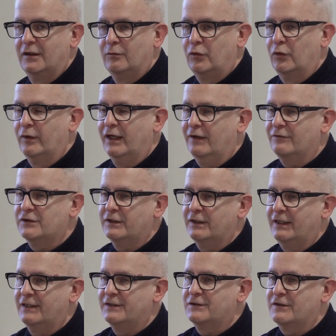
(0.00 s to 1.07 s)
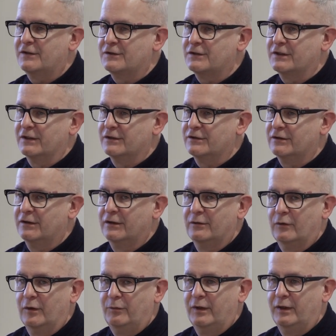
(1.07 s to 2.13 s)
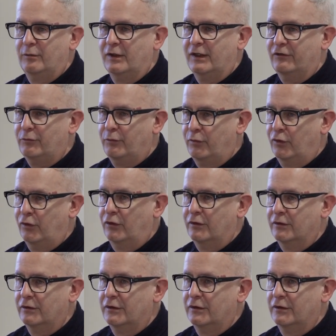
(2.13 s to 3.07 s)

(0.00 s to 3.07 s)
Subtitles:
but we have seen instances where people have put